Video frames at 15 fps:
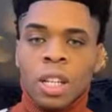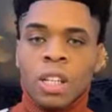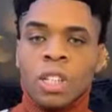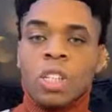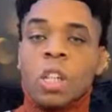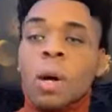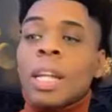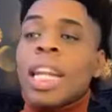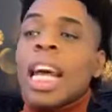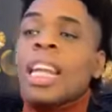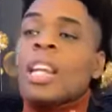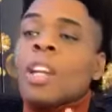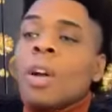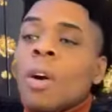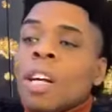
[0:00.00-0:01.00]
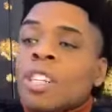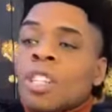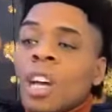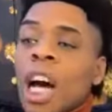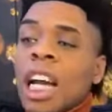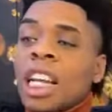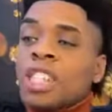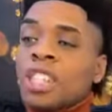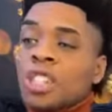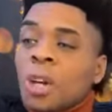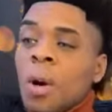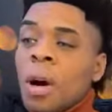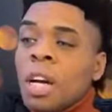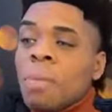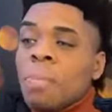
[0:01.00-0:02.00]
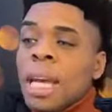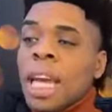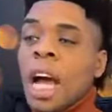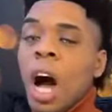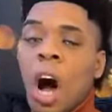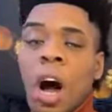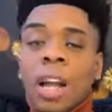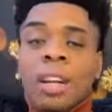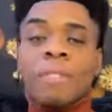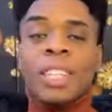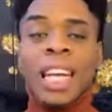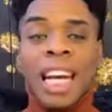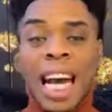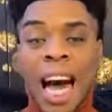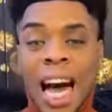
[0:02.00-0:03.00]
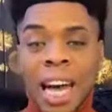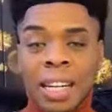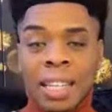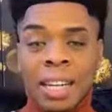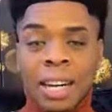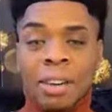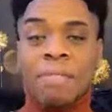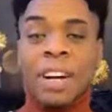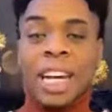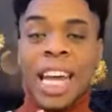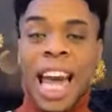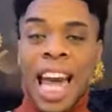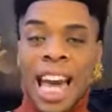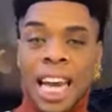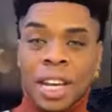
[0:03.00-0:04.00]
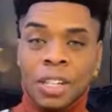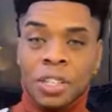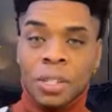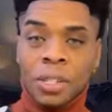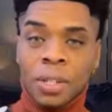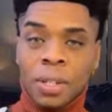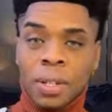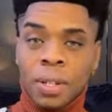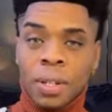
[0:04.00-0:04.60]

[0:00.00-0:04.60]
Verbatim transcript: So then the Lord started showing me all of the conduct for cash.